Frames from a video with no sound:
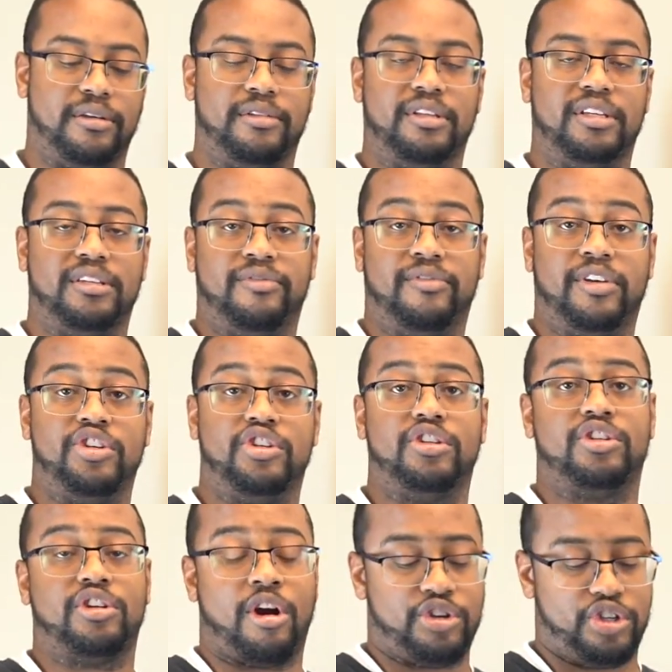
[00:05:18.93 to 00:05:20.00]

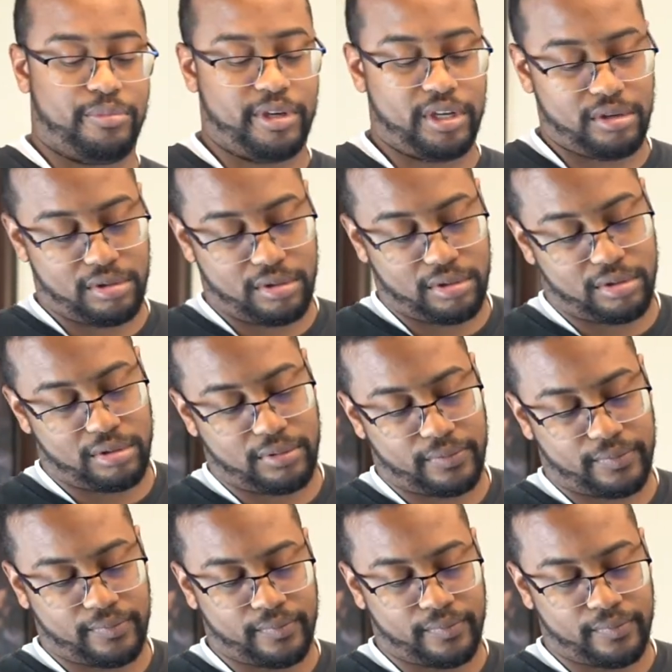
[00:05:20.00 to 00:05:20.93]
Vengeance RGBs.